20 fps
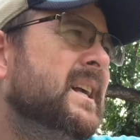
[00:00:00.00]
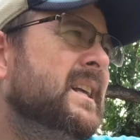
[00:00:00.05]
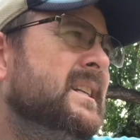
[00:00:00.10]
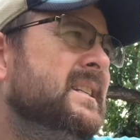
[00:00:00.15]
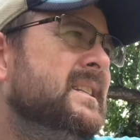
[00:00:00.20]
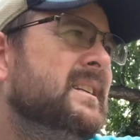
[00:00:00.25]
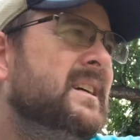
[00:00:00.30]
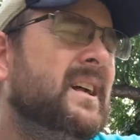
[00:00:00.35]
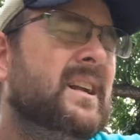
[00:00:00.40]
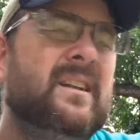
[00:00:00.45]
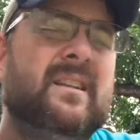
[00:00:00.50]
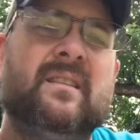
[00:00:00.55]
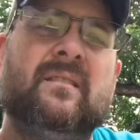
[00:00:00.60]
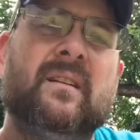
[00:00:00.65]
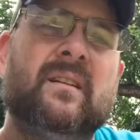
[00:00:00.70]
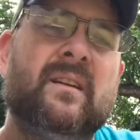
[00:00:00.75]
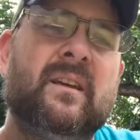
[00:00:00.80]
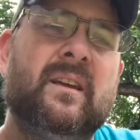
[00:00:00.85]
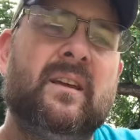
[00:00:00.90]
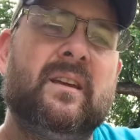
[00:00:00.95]
kind of
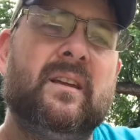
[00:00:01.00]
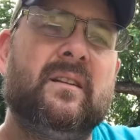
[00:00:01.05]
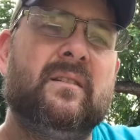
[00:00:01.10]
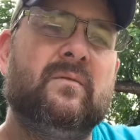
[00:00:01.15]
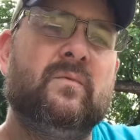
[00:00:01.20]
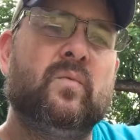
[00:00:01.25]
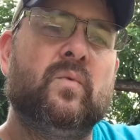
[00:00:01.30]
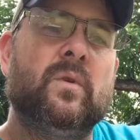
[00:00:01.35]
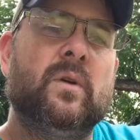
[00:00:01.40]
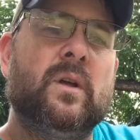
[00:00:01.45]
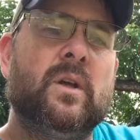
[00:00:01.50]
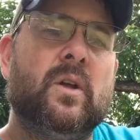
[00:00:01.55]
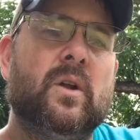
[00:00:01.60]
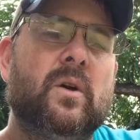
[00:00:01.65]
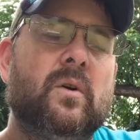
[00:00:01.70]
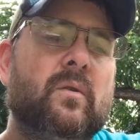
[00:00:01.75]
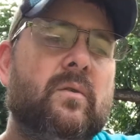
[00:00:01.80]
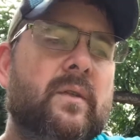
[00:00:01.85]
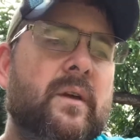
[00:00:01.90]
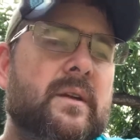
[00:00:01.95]
thinking,
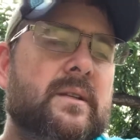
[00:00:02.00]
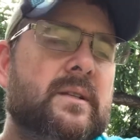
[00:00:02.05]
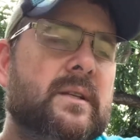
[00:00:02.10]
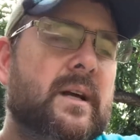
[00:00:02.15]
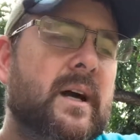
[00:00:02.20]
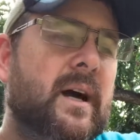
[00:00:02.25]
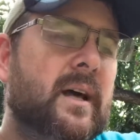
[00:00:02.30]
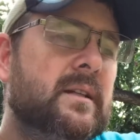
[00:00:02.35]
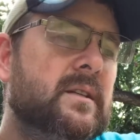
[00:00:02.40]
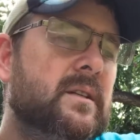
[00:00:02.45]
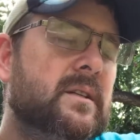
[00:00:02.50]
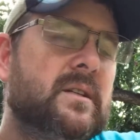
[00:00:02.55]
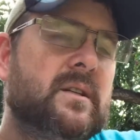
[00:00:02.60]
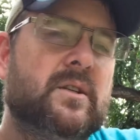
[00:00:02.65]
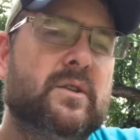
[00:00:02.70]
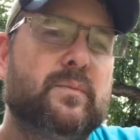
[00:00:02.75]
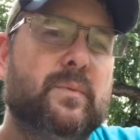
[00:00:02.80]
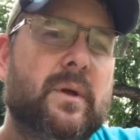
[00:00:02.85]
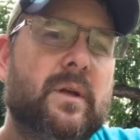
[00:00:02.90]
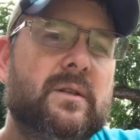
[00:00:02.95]
things God just are
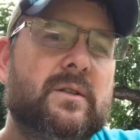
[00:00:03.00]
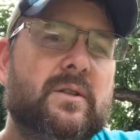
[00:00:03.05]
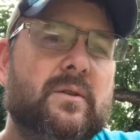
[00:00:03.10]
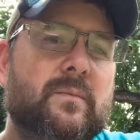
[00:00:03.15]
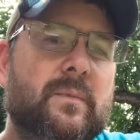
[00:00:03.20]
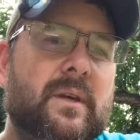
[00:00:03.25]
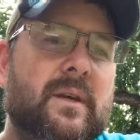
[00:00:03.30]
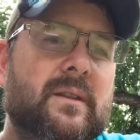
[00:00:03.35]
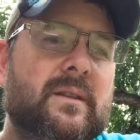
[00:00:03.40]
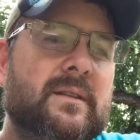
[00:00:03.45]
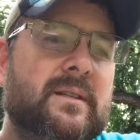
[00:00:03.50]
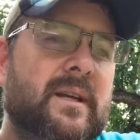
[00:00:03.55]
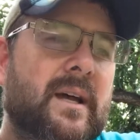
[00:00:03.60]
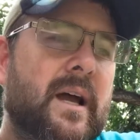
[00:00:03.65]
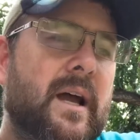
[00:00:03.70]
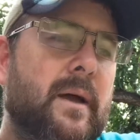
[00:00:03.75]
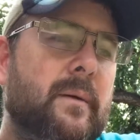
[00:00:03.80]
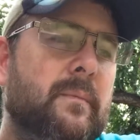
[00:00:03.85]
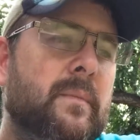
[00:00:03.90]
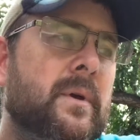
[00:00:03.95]
speaking to me at the
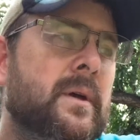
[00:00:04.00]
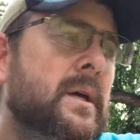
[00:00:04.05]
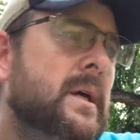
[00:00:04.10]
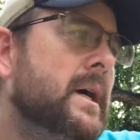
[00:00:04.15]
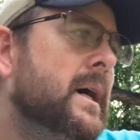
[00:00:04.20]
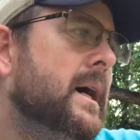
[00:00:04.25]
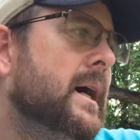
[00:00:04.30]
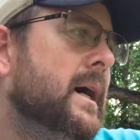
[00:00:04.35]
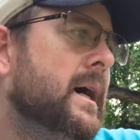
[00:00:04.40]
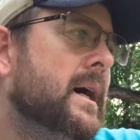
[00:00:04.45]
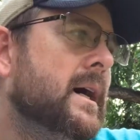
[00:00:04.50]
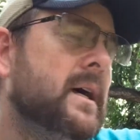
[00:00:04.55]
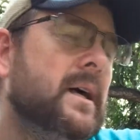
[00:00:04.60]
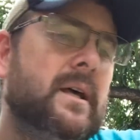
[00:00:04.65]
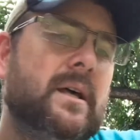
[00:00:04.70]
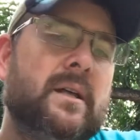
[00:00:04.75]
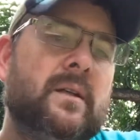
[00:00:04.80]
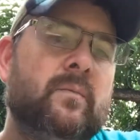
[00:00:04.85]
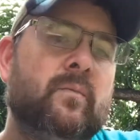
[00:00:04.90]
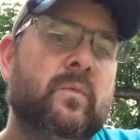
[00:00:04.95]
time.
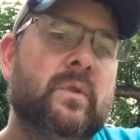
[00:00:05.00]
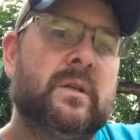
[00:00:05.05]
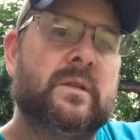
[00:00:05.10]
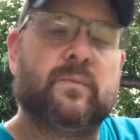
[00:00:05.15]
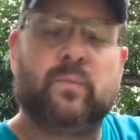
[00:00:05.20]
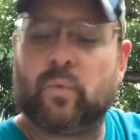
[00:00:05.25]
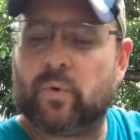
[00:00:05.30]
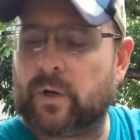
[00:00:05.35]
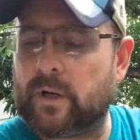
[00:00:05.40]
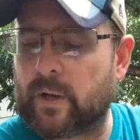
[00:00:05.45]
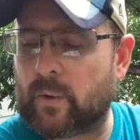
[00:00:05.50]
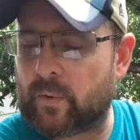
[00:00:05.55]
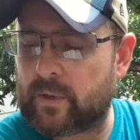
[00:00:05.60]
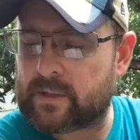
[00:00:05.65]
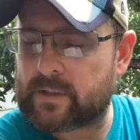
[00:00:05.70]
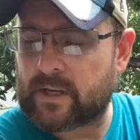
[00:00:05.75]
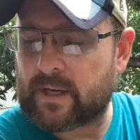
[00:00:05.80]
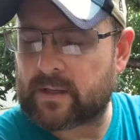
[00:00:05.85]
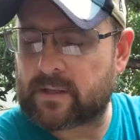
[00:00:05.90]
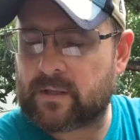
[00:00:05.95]
This morning, I want
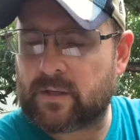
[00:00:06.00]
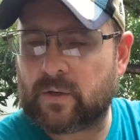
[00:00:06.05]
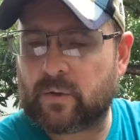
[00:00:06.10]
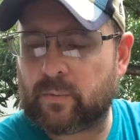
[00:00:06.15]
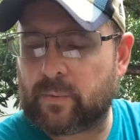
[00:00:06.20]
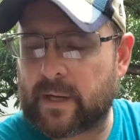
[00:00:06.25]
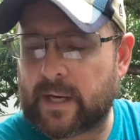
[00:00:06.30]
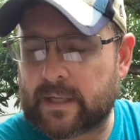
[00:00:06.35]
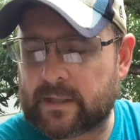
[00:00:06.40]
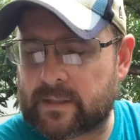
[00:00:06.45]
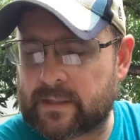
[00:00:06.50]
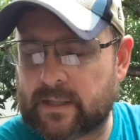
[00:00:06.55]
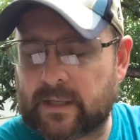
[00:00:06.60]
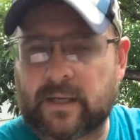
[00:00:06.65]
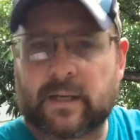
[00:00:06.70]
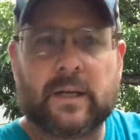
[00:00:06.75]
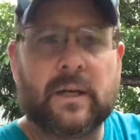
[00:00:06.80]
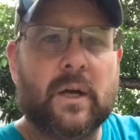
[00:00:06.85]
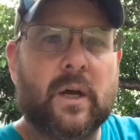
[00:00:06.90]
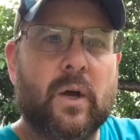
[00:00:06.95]
to talk to you about
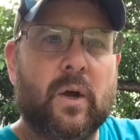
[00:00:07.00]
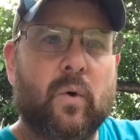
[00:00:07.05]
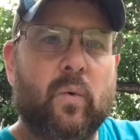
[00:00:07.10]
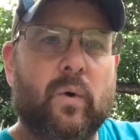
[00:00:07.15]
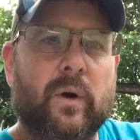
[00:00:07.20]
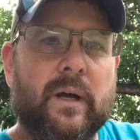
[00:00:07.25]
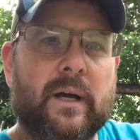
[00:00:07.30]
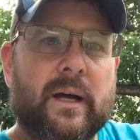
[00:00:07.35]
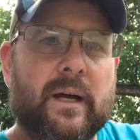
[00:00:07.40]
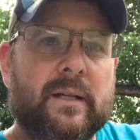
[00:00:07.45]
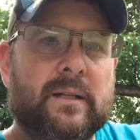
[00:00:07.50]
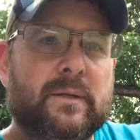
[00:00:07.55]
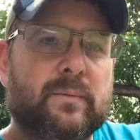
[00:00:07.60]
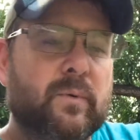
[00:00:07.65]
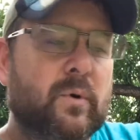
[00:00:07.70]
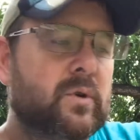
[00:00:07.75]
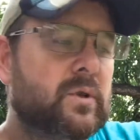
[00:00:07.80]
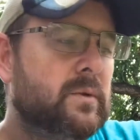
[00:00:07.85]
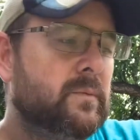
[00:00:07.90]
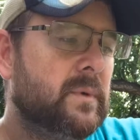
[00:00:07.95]
what God
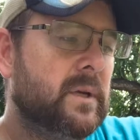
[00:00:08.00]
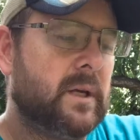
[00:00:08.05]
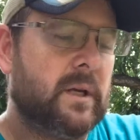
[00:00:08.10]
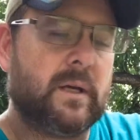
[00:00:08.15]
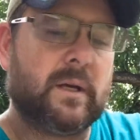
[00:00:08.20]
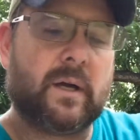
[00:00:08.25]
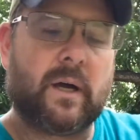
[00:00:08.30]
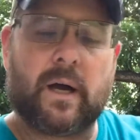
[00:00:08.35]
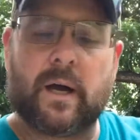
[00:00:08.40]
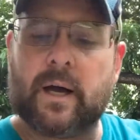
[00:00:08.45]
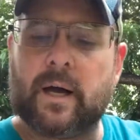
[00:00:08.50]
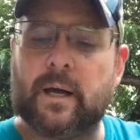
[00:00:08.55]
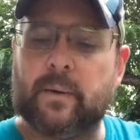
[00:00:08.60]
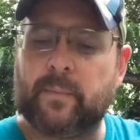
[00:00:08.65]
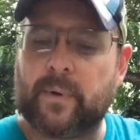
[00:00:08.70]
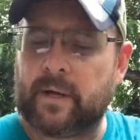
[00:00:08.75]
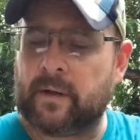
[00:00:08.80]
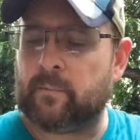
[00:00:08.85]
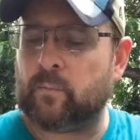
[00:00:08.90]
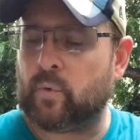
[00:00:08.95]
spoke to me in
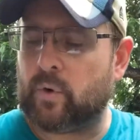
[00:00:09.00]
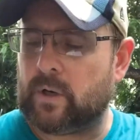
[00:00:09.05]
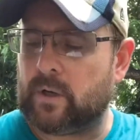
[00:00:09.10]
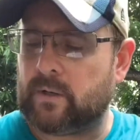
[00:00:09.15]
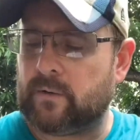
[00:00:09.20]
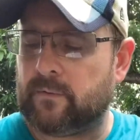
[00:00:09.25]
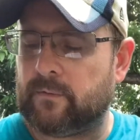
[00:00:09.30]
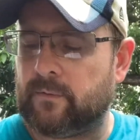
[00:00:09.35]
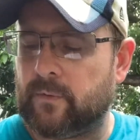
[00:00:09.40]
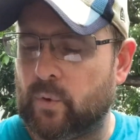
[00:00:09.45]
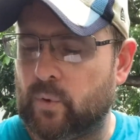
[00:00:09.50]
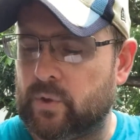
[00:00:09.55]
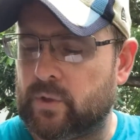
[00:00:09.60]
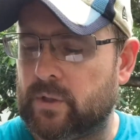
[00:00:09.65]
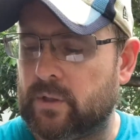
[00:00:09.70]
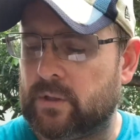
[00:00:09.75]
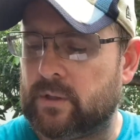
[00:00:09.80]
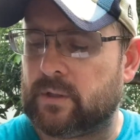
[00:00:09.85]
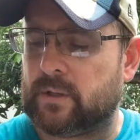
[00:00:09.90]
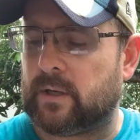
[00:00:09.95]
my morning
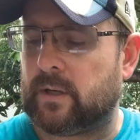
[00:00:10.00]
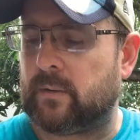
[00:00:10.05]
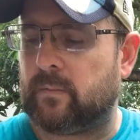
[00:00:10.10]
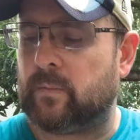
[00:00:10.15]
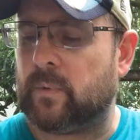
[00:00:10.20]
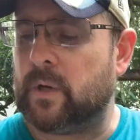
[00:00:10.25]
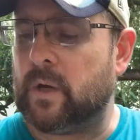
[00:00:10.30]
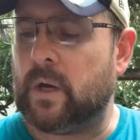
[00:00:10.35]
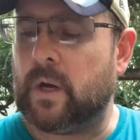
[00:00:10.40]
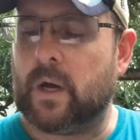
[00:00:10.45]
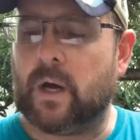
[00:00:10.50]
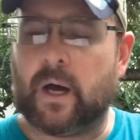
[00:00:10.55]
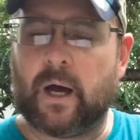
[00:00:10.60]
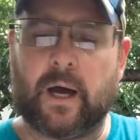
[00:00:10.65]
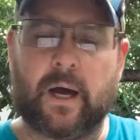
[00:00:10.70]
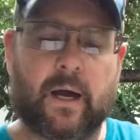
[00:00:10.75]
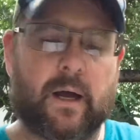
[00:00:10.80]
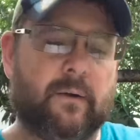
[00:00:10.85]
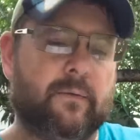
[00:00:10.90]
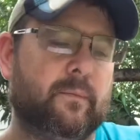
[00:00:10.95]
devotions
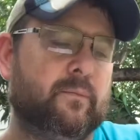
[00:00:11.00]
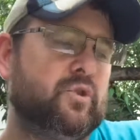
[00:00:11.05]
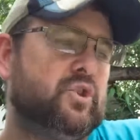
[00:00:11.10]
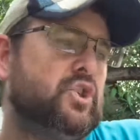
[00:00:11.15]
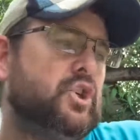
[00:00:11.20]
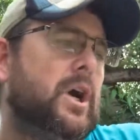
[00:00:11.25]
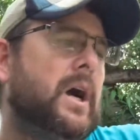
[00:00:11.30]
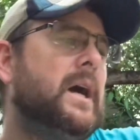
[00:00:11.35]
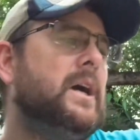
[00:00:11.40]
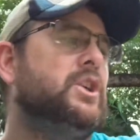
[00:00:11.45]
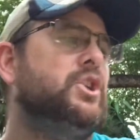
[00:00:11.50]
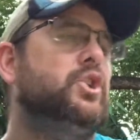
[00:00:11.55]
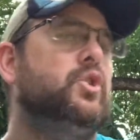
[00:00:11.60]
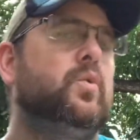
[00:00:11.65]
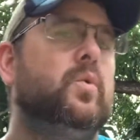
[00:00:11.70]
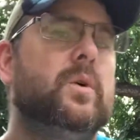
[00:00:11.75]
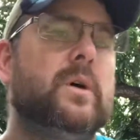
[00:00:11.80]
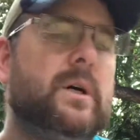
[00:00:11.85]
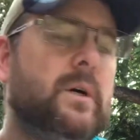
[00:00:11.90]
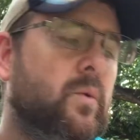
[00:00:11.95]
from
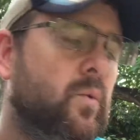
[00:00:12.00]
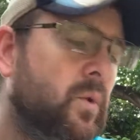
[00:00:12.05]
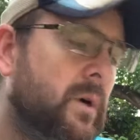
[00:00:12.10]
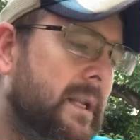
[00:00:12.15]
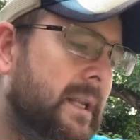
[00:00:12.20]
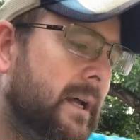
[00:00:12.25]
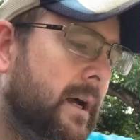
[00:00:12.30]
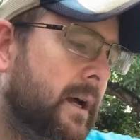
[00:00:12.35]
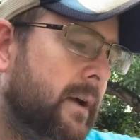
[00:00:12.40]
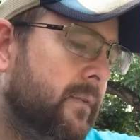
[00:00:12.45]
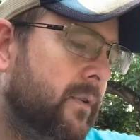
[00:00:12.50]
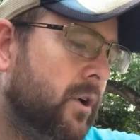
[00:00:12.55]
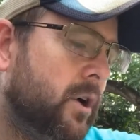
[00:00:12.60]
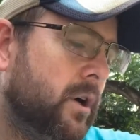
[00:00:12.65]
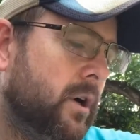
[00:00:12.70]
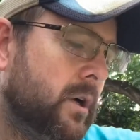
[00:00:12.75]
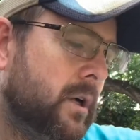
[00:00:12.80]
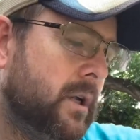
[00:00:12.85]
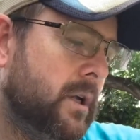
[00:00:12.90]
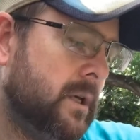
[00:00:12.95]
Joshua 1. Now, I've
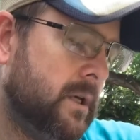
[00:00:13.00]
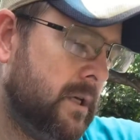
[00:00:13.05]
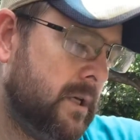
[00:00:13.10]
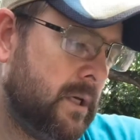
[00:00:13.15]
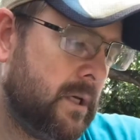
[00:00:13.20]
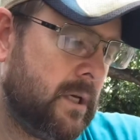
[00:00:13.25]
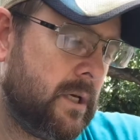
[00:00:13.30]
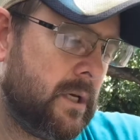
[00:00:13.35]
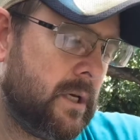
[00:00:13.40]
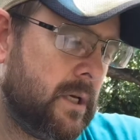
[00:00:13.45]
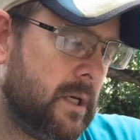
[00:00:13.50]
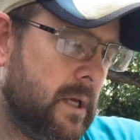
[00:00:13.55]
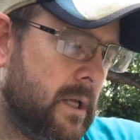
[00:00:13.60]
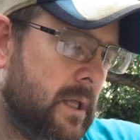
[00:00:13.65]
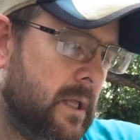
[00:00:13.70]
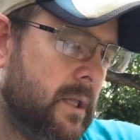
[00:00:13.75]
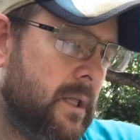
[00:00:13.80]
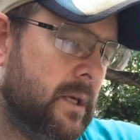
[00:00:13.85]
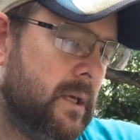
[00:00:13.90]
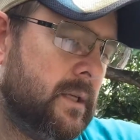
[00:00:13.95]
heard
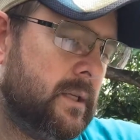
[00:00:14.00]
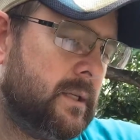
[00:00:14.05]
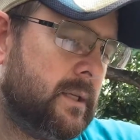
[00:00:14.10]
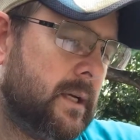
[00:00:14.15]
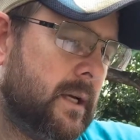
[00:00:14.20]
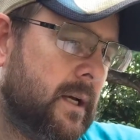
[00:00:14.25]
this.